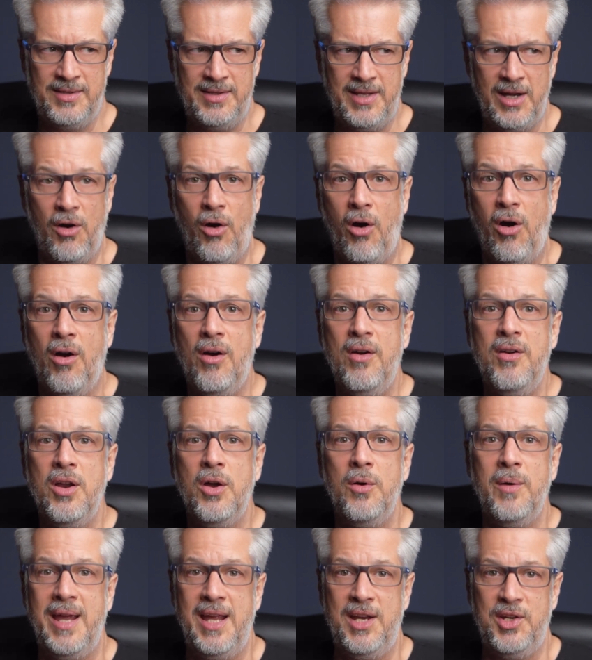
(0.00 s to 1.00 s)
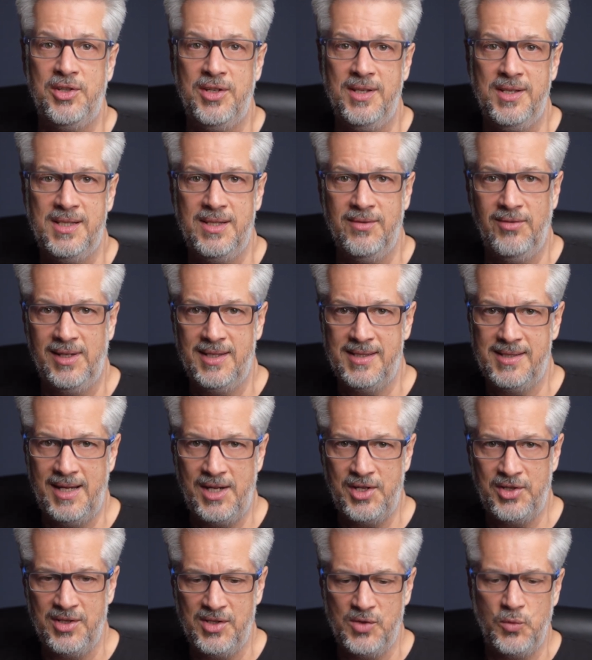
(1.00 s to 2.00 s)
There are no ancient
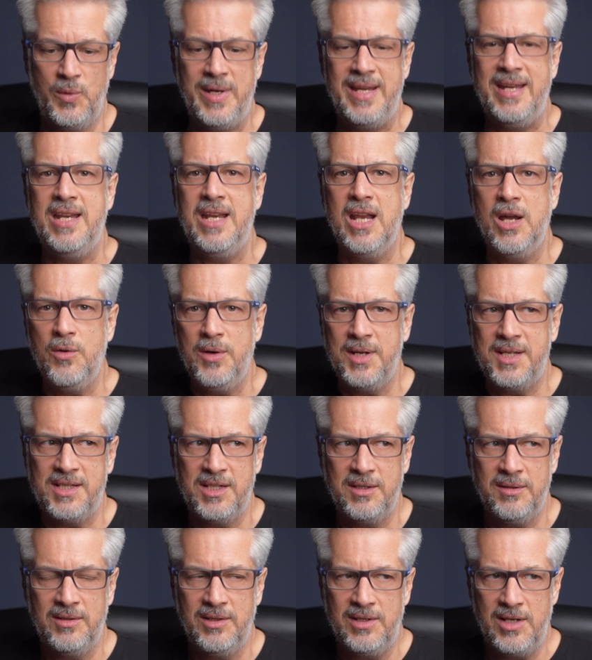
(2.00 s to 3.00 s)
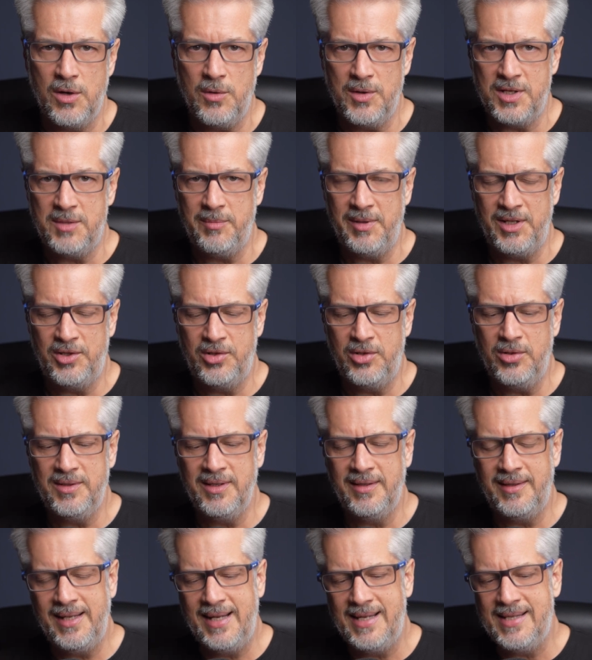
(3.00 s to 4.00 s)
civilizations. We know it to be true. And
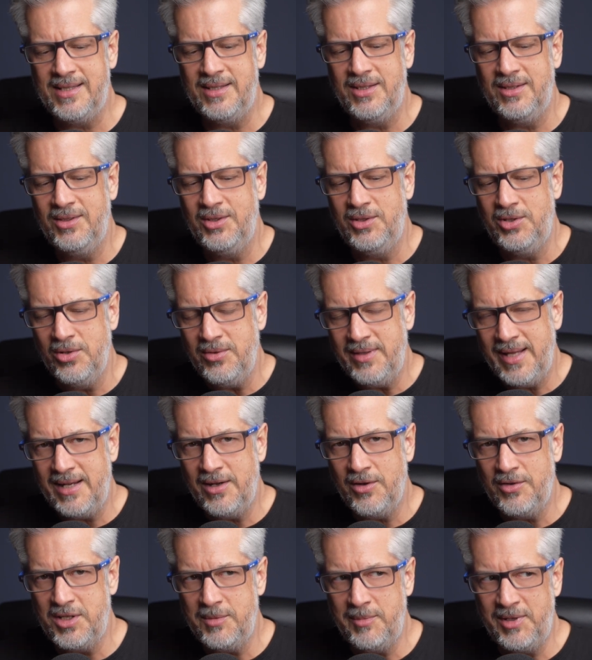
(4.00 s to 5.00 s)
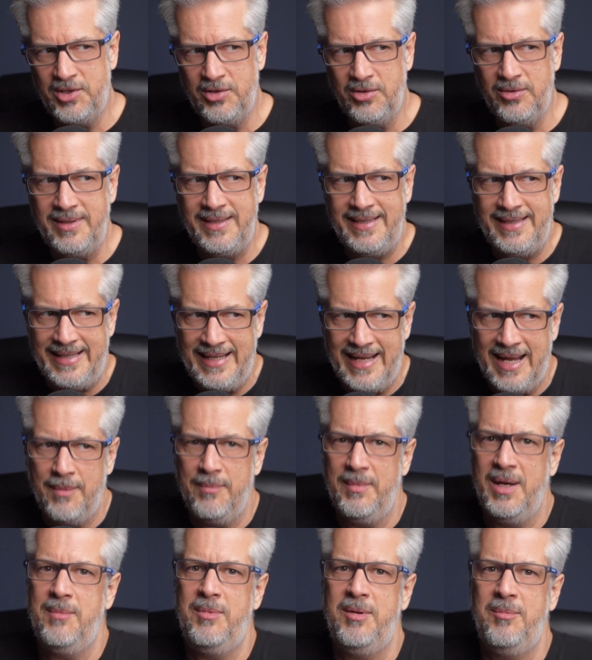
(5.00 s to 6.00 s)
the thing is, do they know it to be true? Yeah,
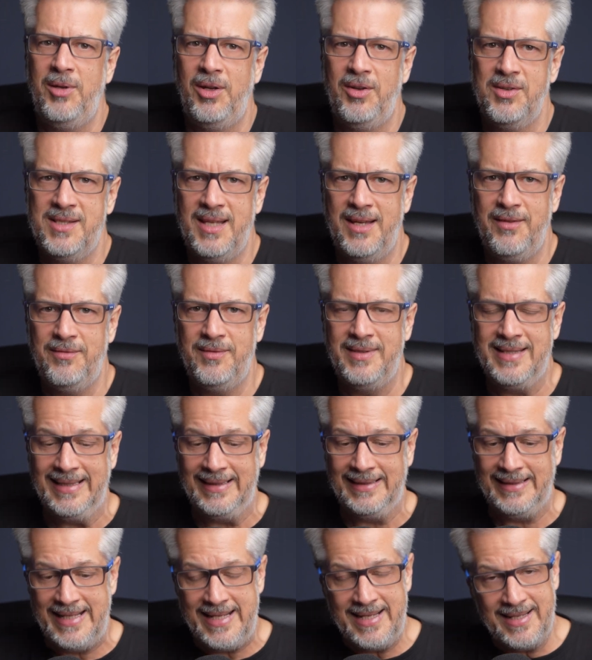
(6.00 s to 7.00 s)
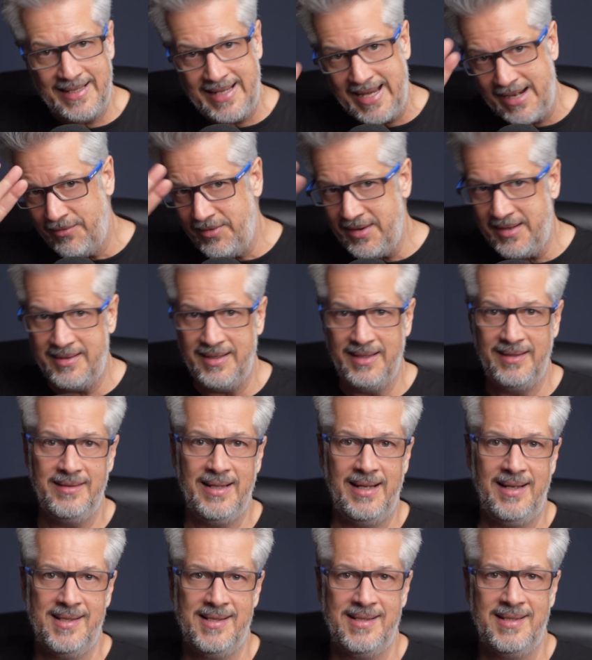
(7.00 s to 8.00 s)
maybe, because they've deleted everything
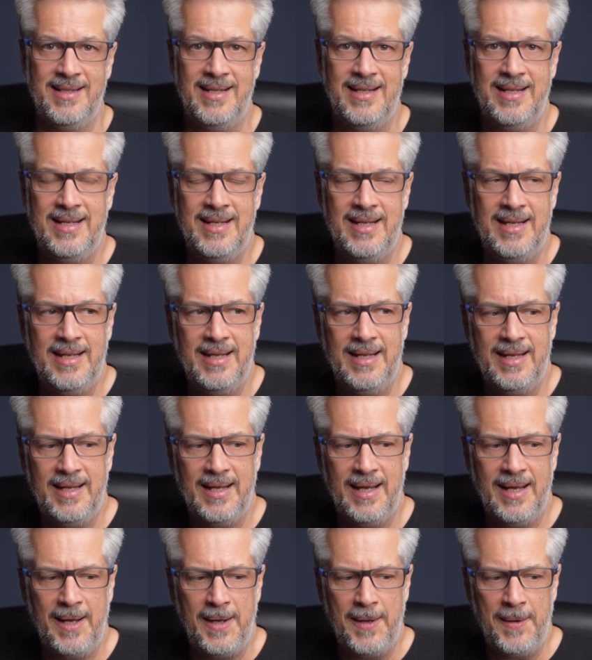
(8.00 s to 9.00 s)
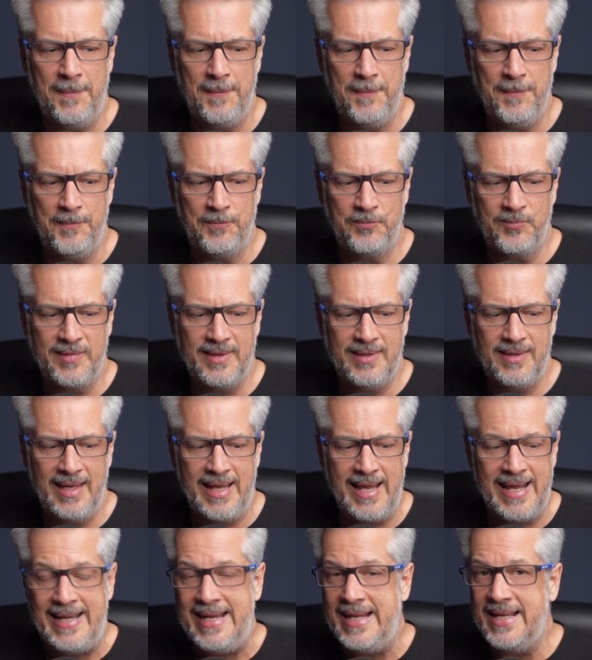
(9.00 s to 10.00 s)
that is
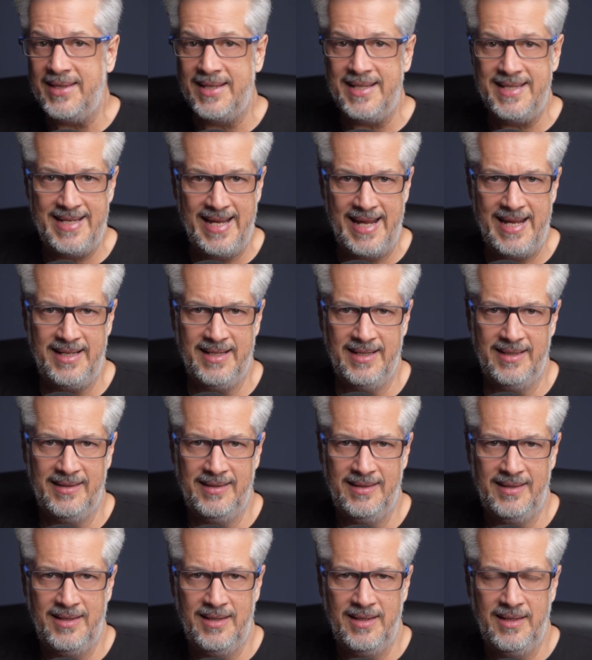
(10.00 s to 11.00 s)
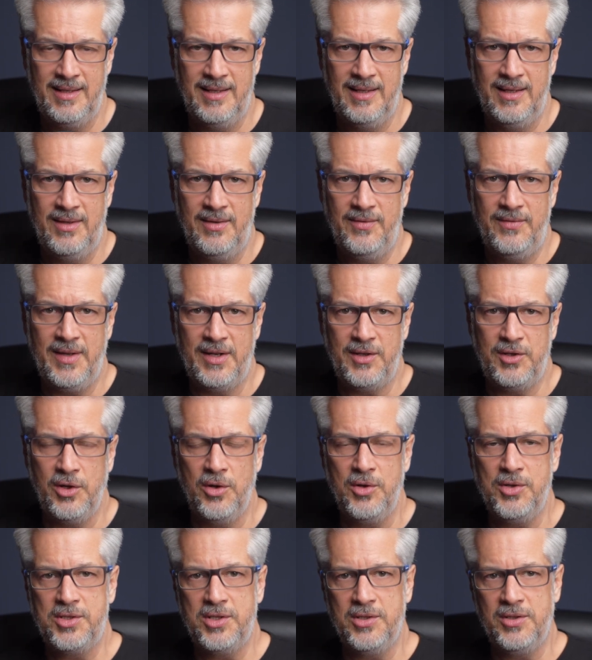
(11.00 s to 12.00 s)
any of the data that
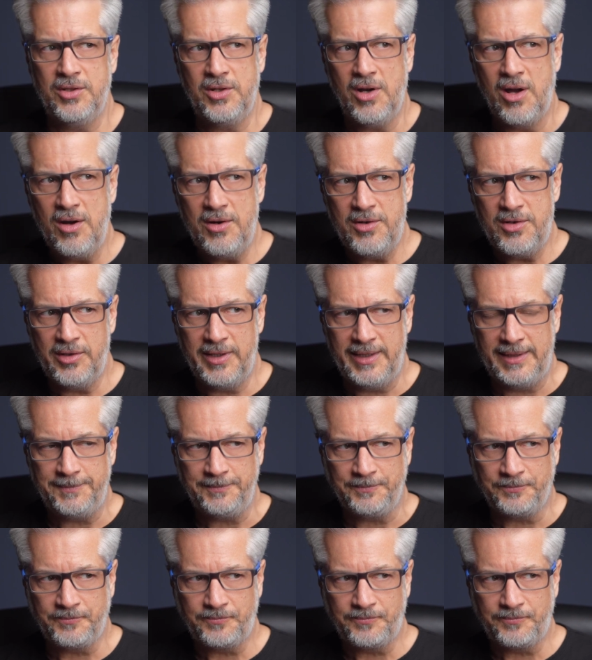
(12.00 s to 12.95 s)
goes to the contrary.